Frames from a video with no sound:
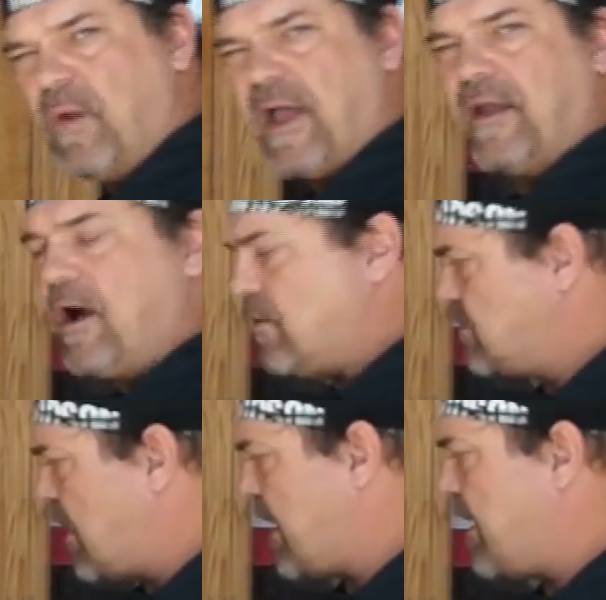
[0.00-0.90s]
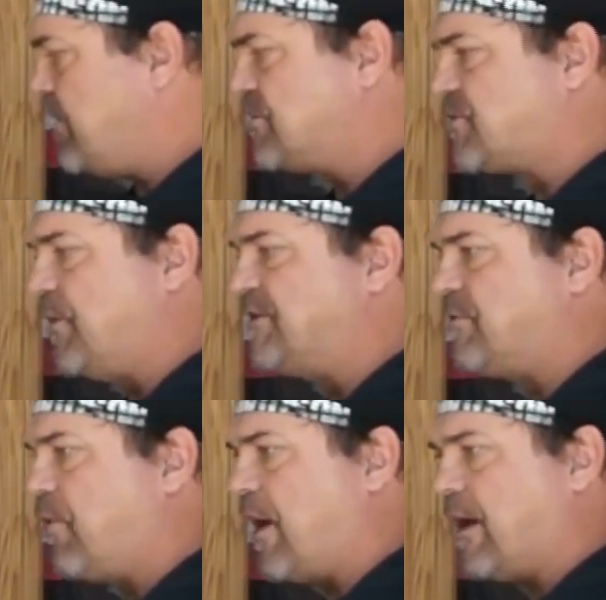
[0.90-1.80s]
bike goes. All I got to do is squeeze
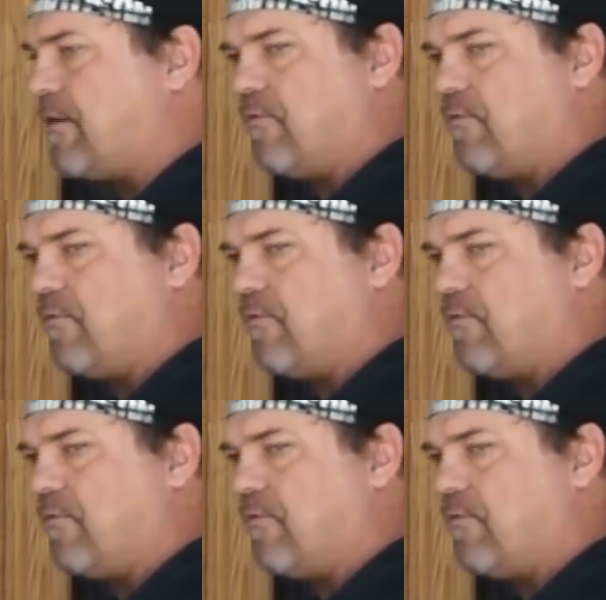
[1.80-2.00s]
the brake.